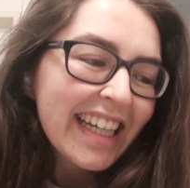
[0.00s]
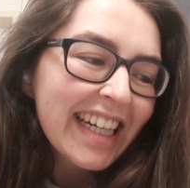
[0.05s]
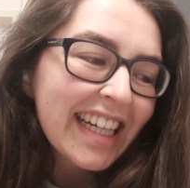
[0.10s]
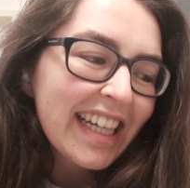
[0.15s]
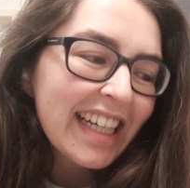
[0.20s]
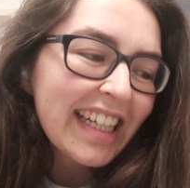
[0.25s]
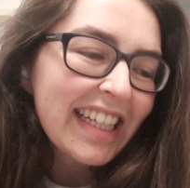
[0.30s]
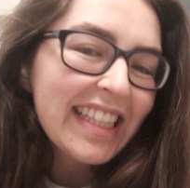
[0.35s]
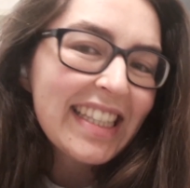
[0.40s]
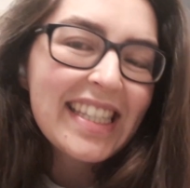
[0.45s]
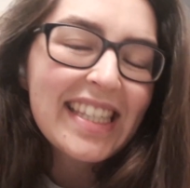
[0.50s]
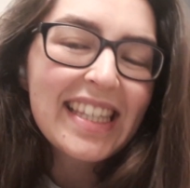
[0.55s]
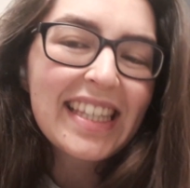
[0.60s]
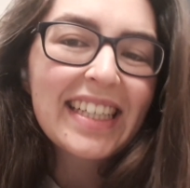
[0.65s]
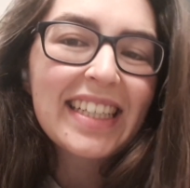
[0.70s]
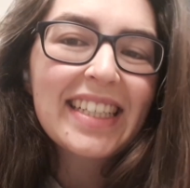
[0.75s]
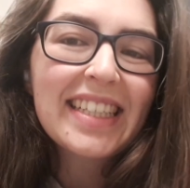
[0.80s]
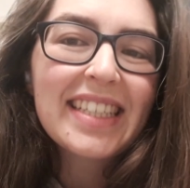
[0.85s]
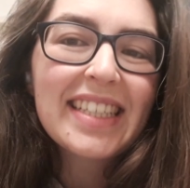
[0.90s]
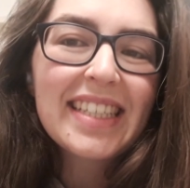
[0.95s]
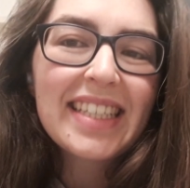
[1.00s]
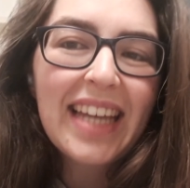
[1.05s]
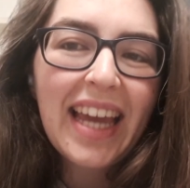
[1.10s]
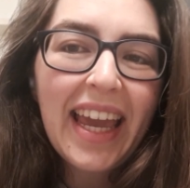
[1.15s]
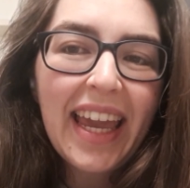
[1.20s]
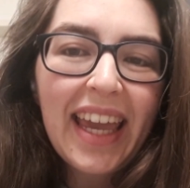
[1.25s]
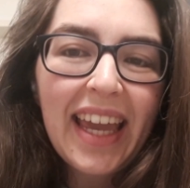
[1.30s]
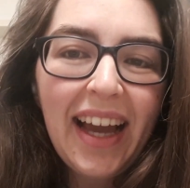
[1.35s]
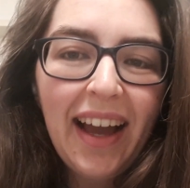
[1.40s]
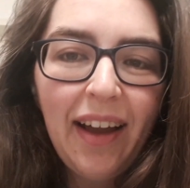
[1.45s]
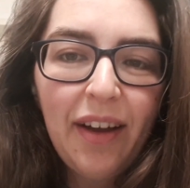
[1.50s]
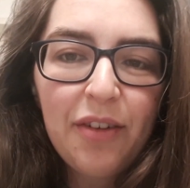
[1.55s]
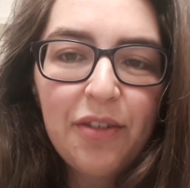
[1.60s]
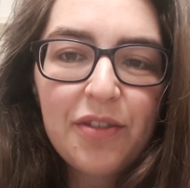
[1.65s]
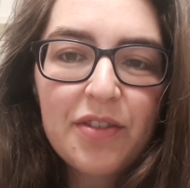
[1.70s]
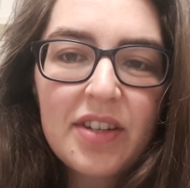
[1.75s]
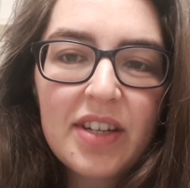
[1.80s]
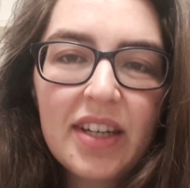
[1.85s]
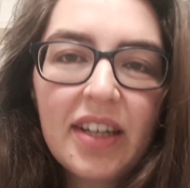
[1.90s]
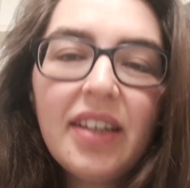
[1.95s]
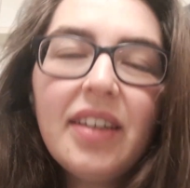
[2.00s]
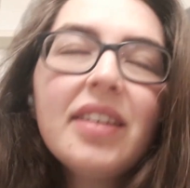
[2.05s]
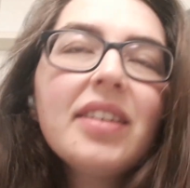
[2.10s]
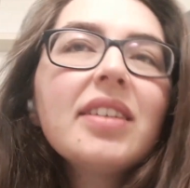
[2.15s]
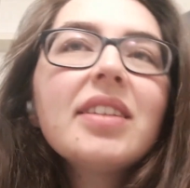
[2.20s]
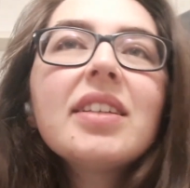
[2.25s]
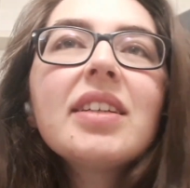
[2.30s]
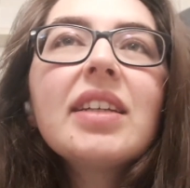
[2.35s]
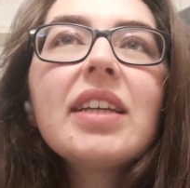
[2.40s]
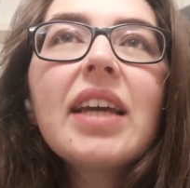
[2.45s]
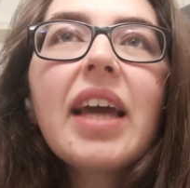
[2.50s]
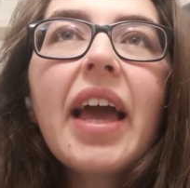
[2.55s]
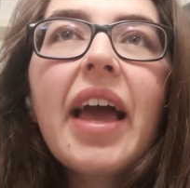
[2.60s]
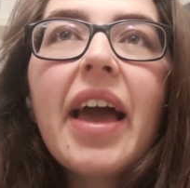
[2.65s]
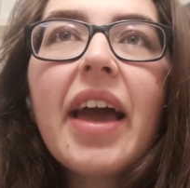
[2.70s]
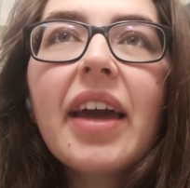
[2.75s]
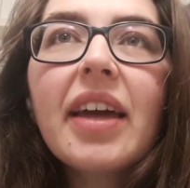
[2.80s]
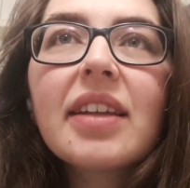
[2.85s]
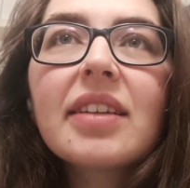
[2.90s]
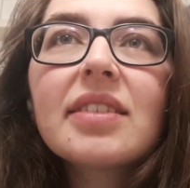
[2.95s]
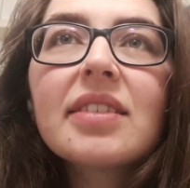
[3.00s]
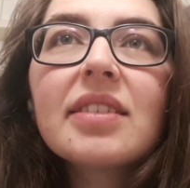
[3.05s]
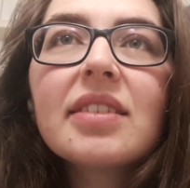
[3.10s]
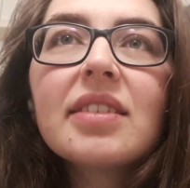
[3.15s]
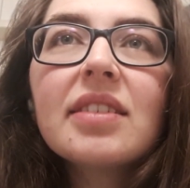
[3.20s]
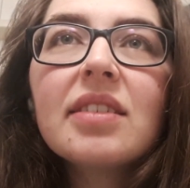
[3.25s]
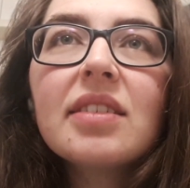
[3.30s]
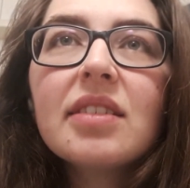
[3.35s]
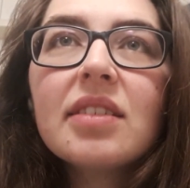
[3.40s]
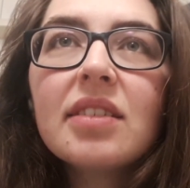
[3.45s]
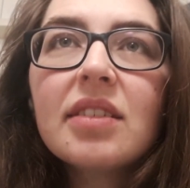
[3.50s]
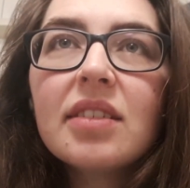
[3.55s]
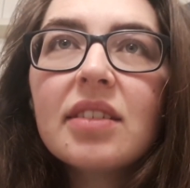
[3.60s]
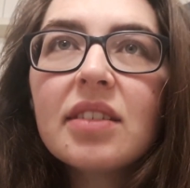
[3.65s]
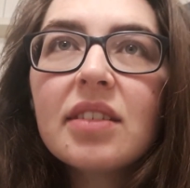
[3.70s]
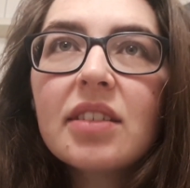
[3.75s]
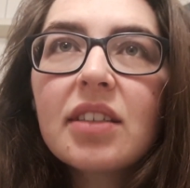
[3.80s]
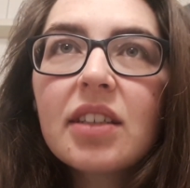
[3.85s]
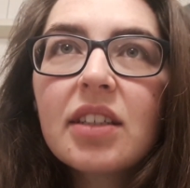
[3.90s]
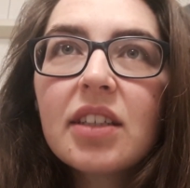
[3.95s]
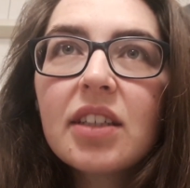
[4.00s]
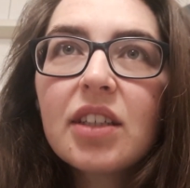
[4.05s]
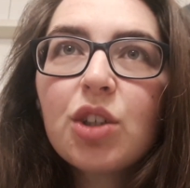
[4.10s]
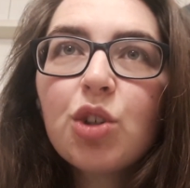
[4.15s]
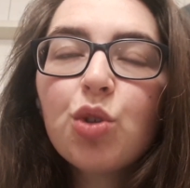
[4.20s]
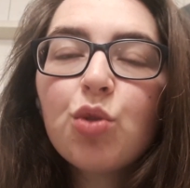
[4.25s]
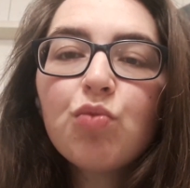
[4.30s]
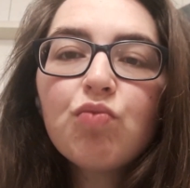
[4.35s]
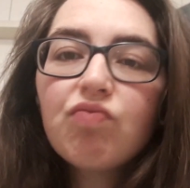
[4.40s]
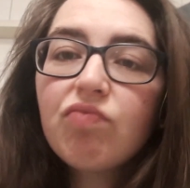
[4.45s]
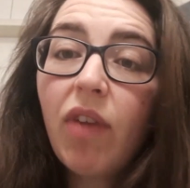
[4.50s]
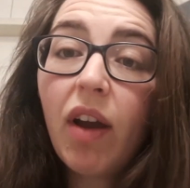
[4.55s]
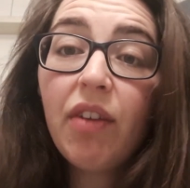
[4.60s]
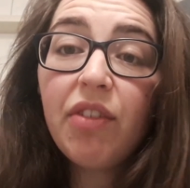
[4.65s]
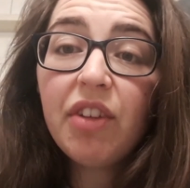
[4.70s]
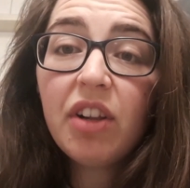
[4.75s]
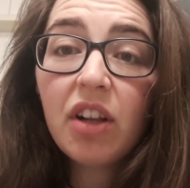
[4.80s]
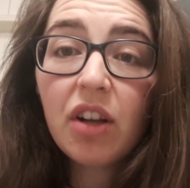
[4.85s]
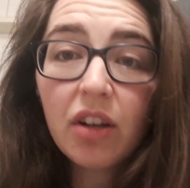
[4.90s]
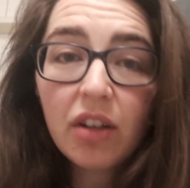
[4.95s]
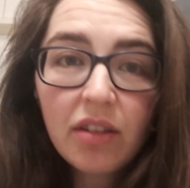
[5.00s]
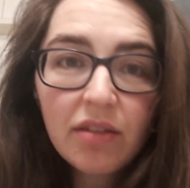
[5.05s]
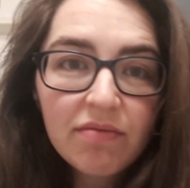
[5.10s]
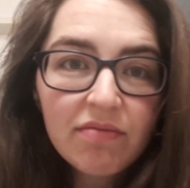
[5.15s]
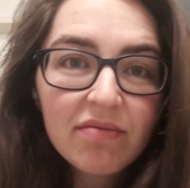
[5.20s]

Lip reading: It's the day after, and I feel good.